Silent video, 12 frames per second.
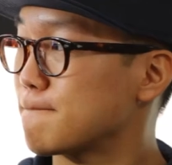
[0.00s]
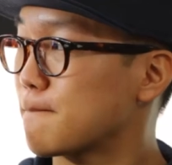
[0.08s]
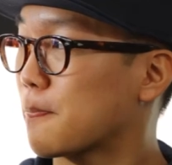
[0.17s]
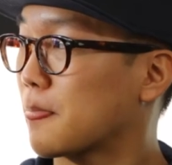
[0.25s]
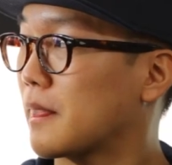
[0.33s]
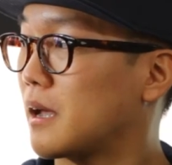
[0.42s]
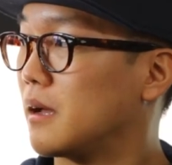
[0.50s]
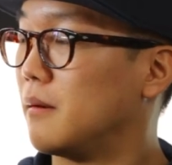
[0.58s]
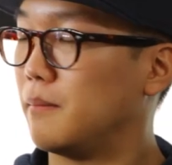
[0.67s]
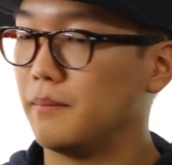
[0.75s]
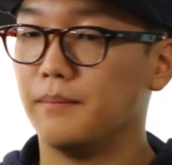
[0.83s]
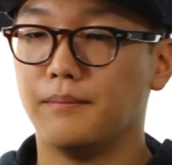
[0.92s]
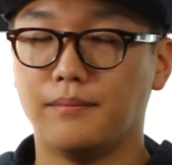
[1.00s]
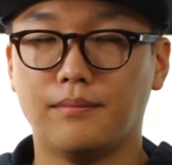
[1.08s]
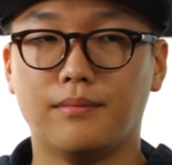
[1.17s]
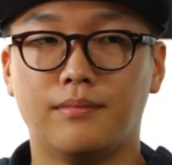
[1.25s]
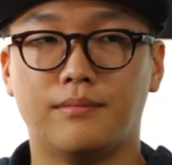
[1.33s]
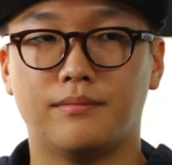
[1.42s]

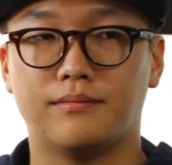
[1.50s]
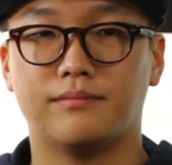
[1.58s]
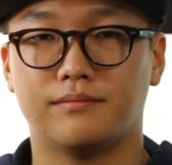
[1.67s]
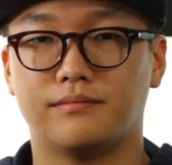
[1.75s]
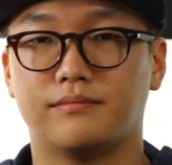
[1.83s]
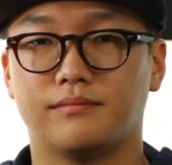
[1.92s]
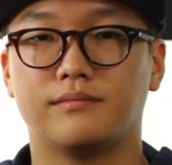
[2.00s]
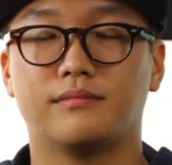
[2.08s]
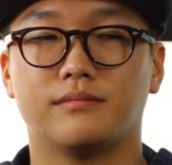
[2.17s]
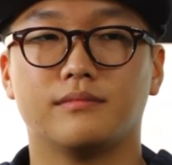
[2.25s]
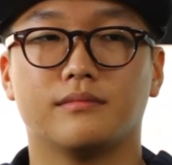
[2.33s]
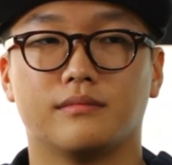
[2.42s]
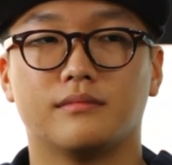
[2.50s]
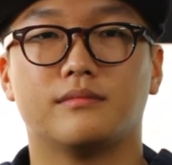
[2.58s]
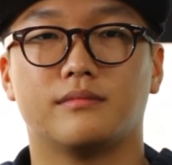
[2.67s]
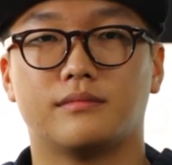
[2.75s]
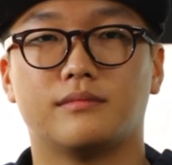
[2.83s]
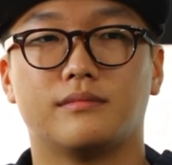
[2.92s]

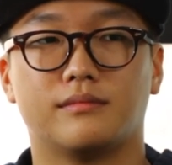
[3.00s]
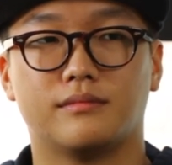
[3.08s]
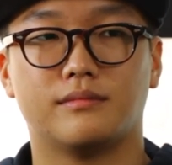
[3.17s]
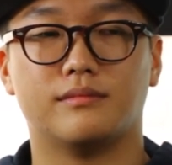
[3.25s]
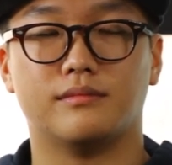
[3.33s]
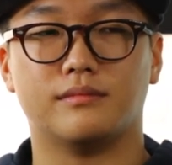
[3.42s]
(not speaking)